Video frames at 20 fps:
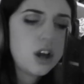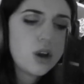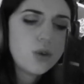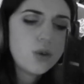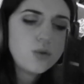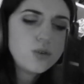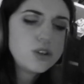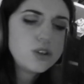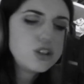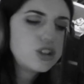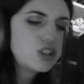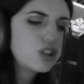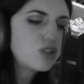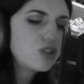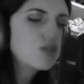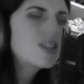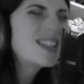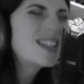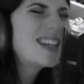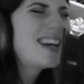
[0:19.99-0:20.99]
would
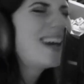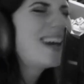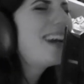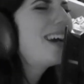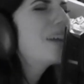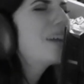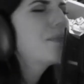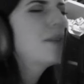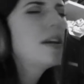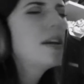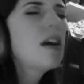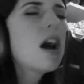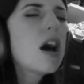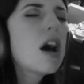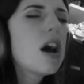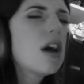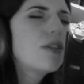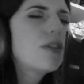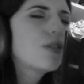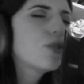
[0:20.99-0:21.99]
you date me
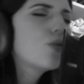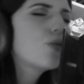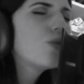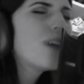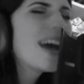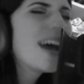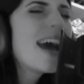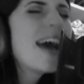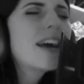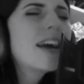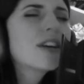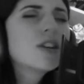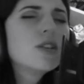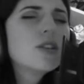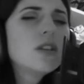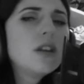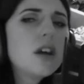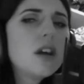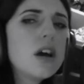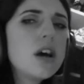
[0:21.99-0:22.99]
on the
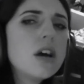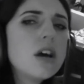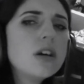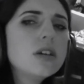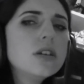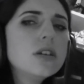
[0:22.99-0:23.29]
regular?